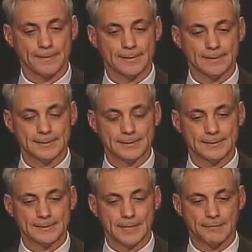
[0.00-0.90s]

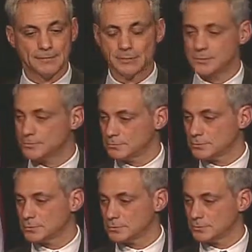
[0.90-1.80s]
Uh, obviously,
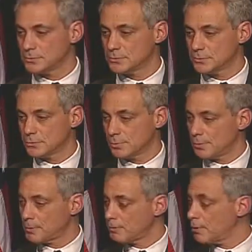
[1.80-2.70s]
the
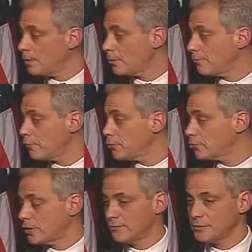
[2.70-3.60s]
Republican primary
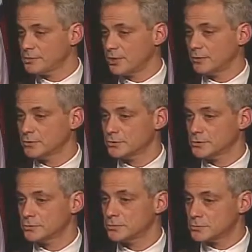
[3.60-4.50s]
voters are having challenge,
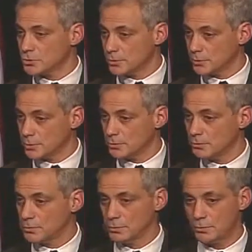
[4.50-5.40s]
you know,
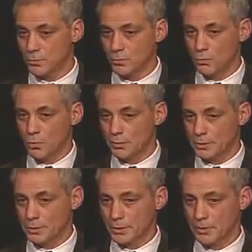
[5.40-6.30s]

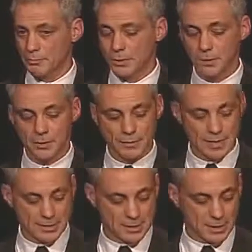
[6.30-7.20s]
warming to him.
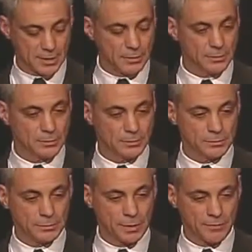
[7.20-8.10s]
That said,
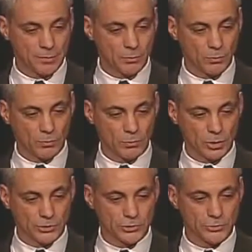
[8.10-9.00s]
having
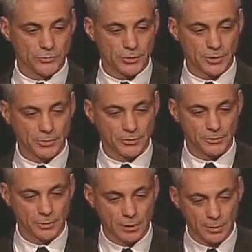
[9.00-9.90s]
watched Newt for
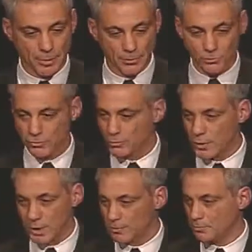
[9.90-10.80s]
years, I'd be interested
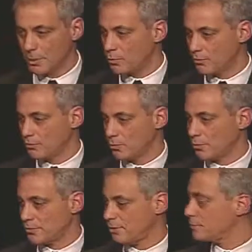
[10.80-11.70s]
what happens by Wednesday
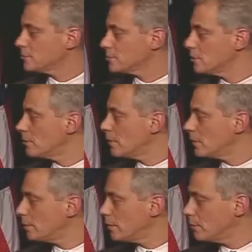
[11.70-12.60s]
with him. So I
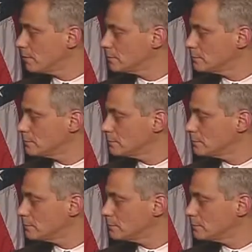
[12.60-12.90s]
don't know.